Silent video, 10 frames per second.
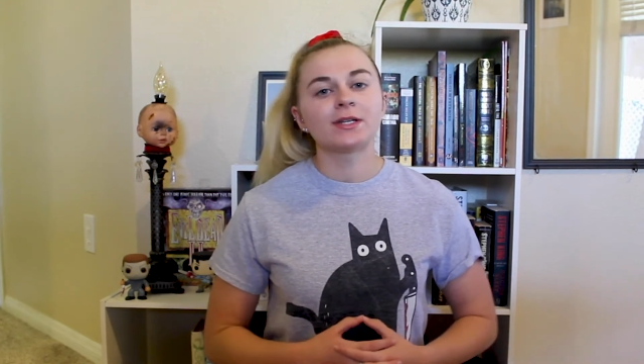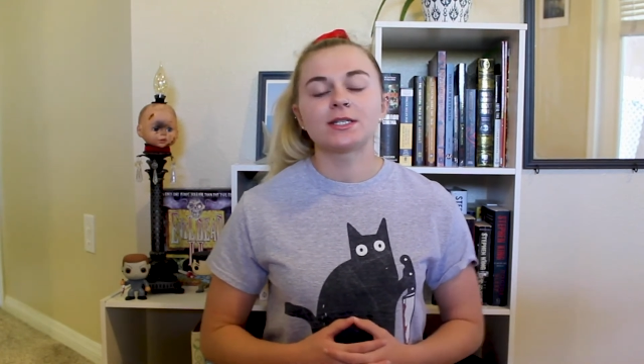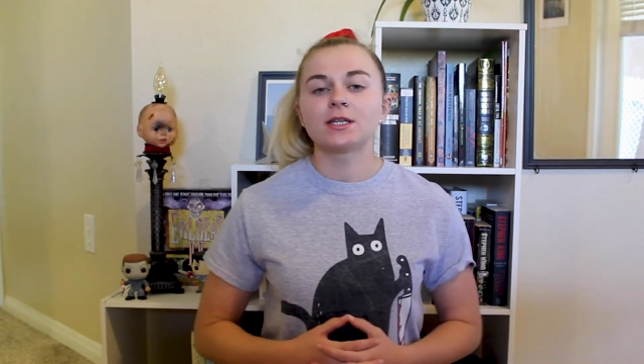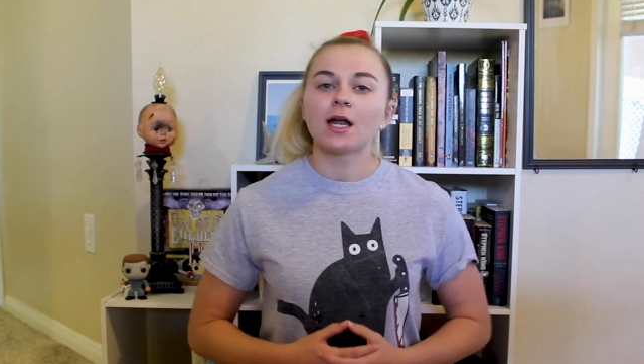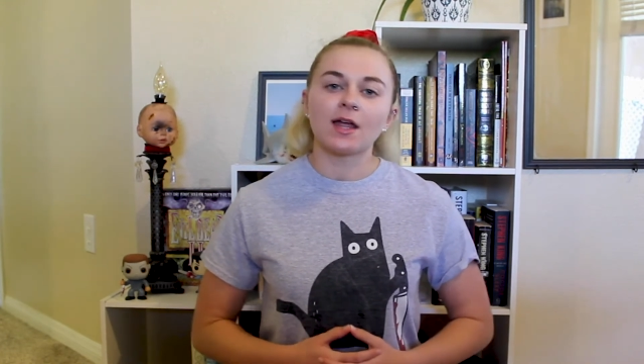I
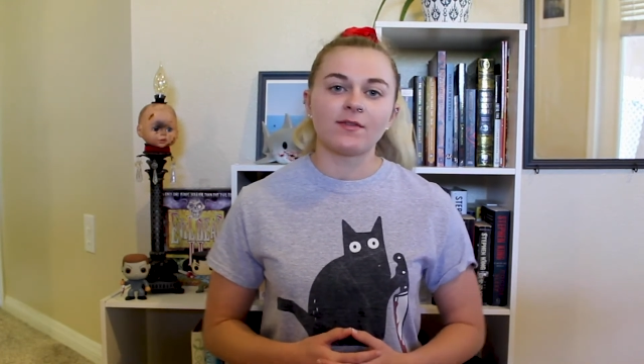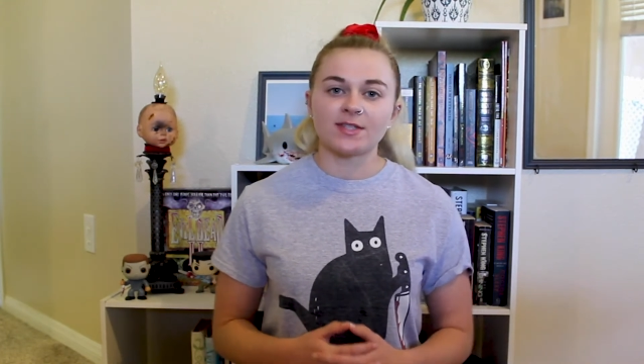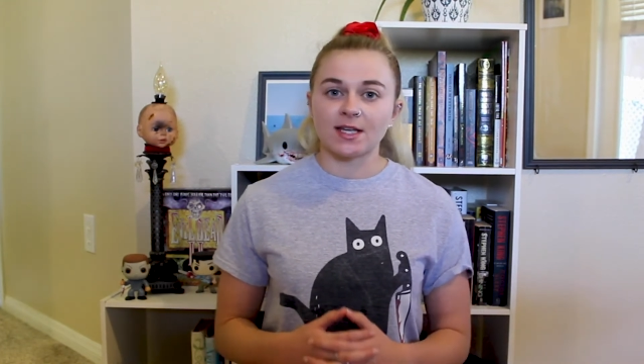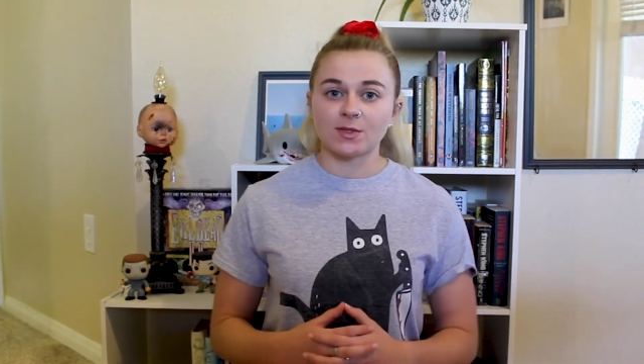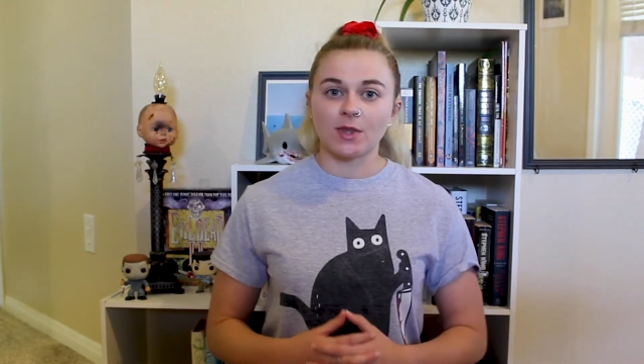did not have
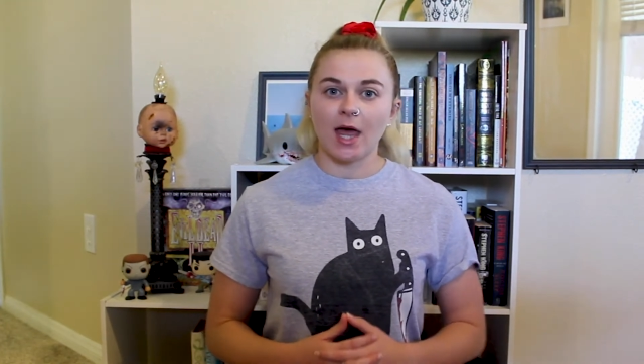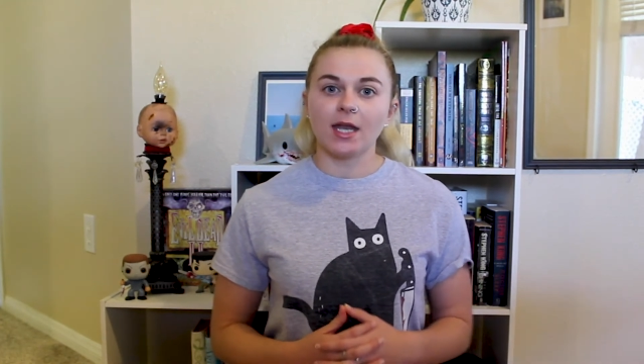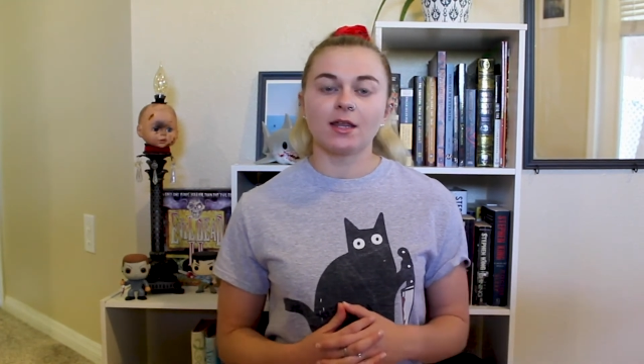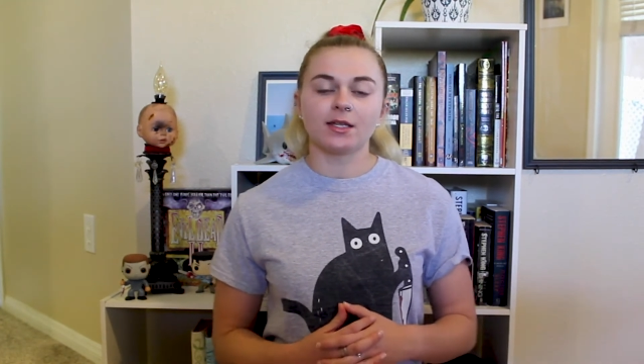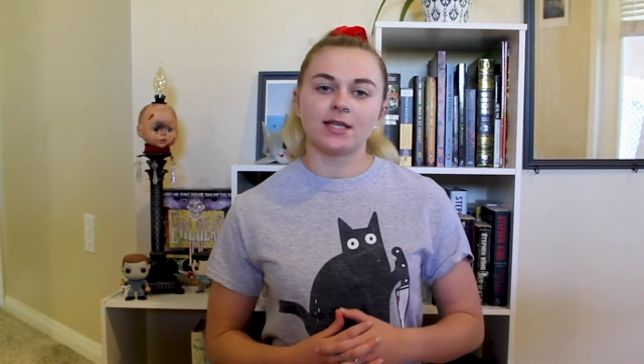sex with
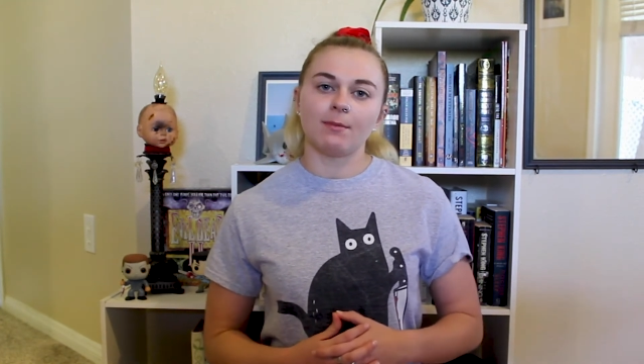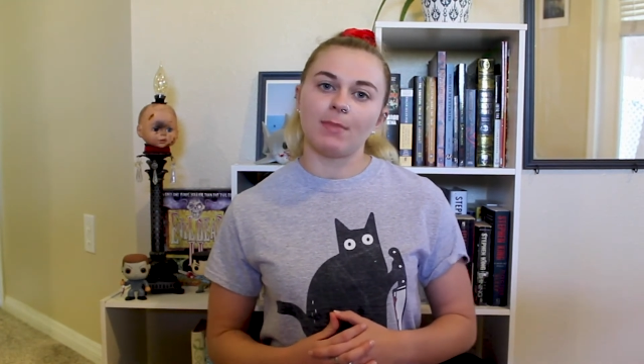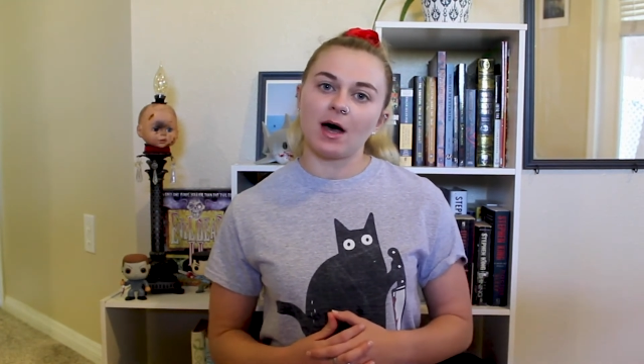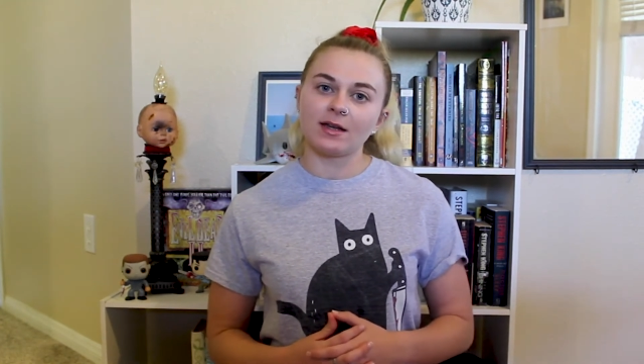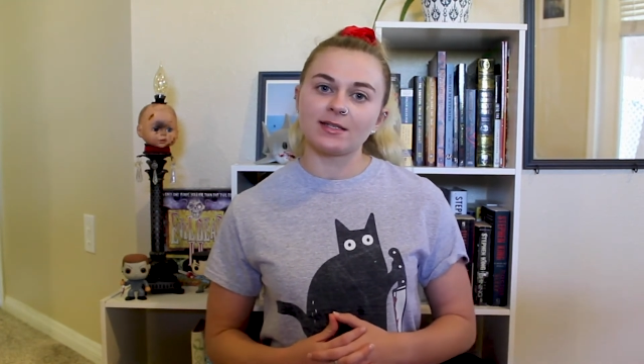any of the dead
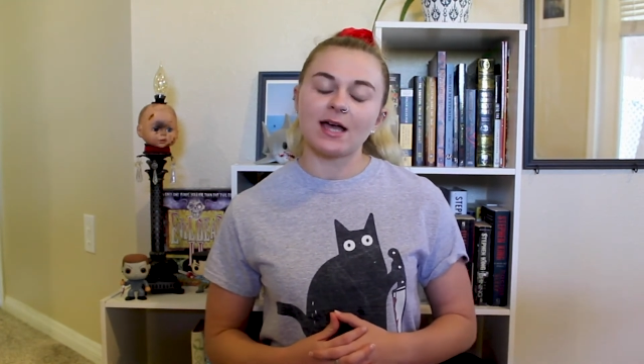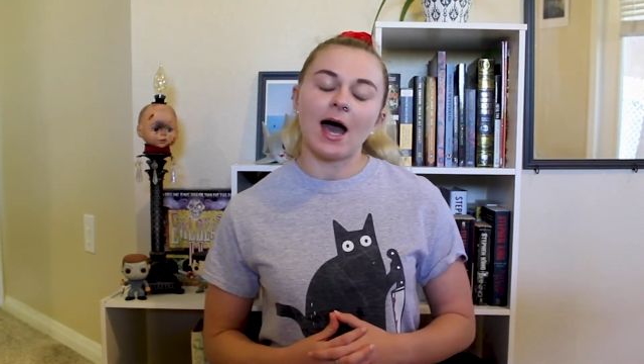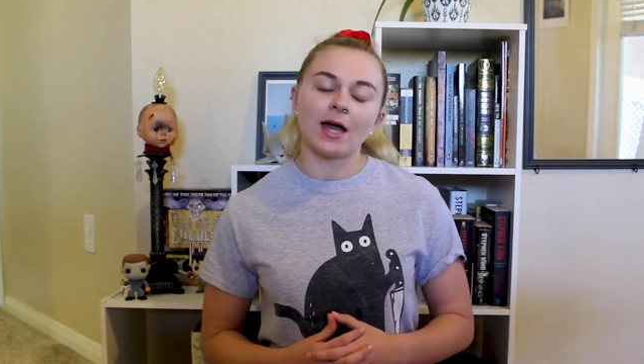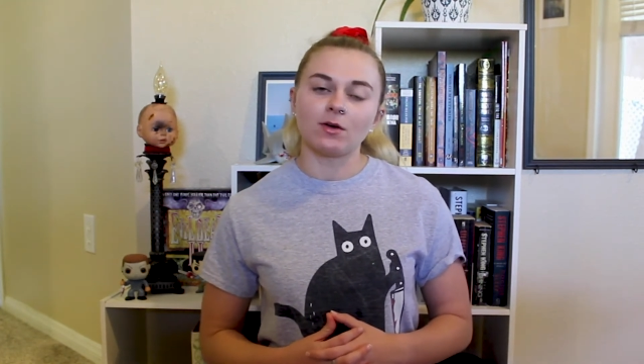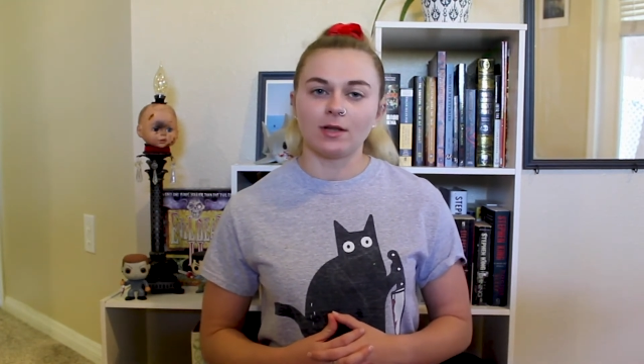bodies.
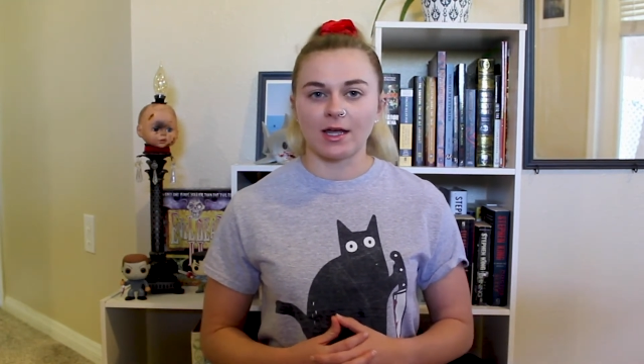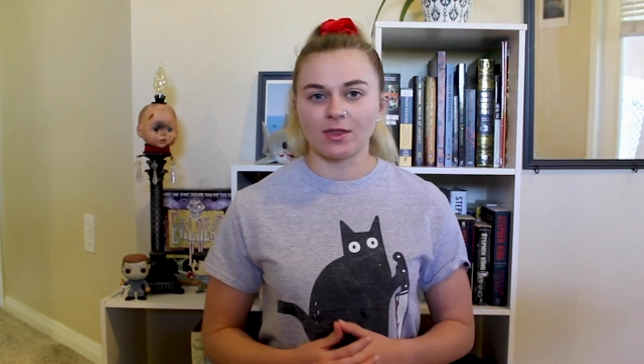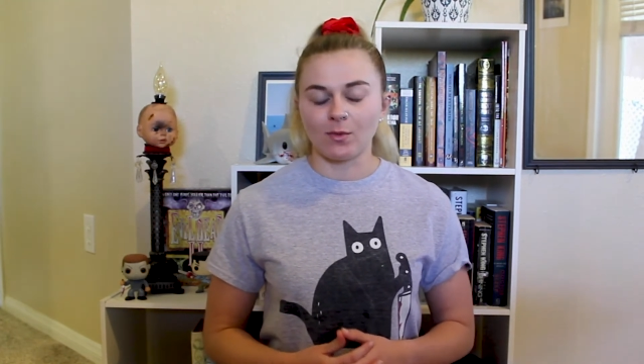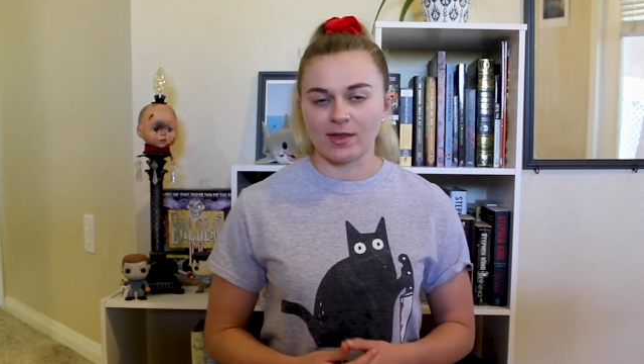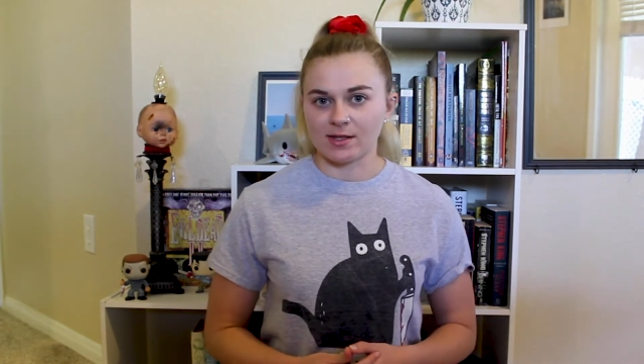I don't
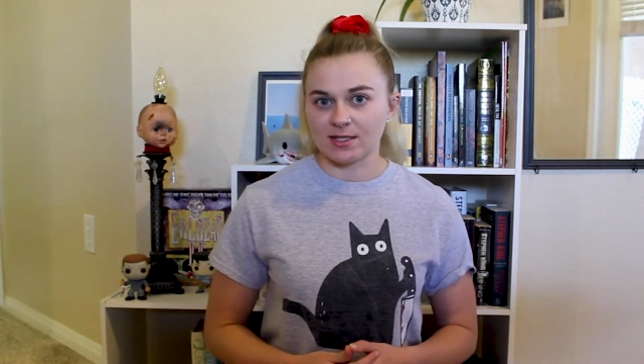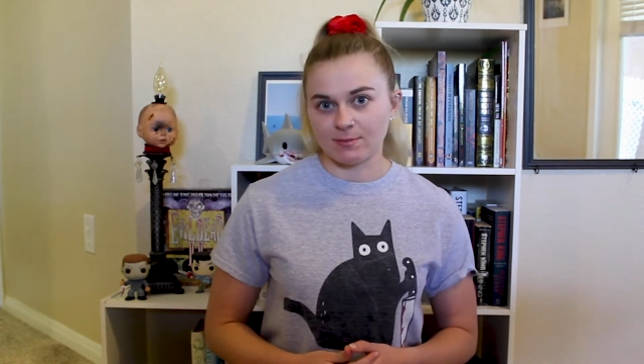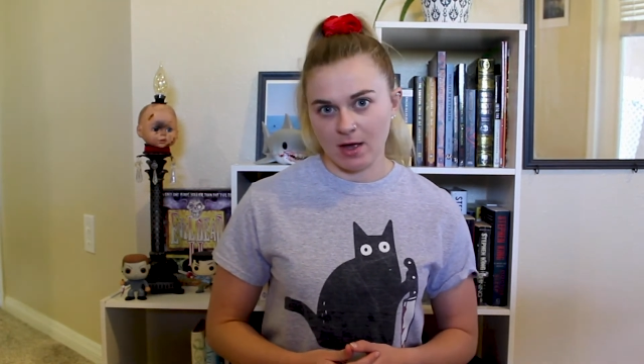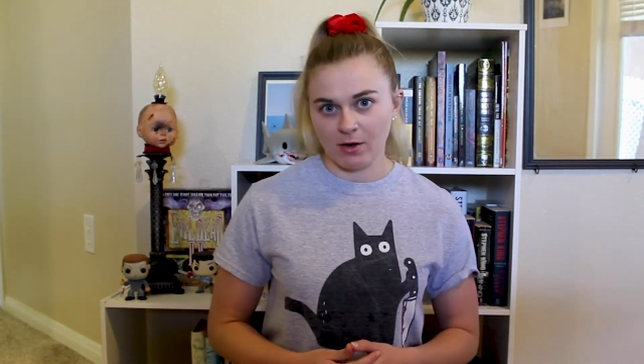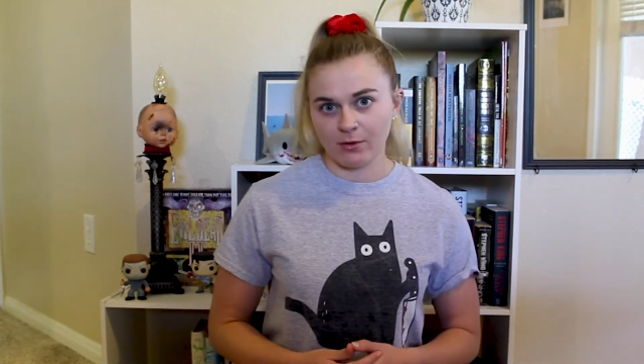like the way they
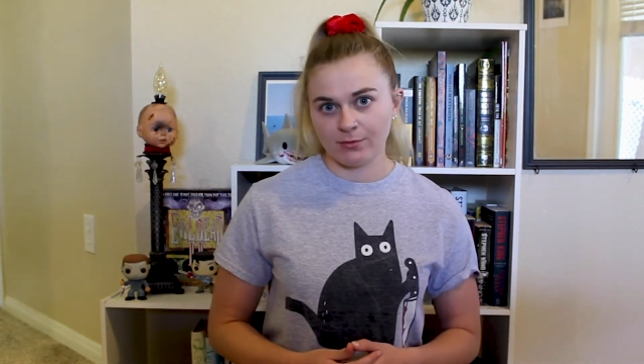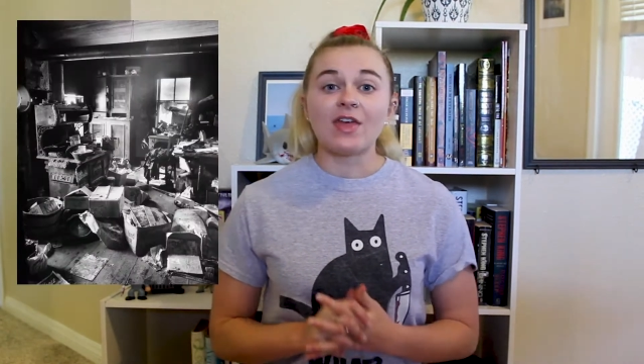smell."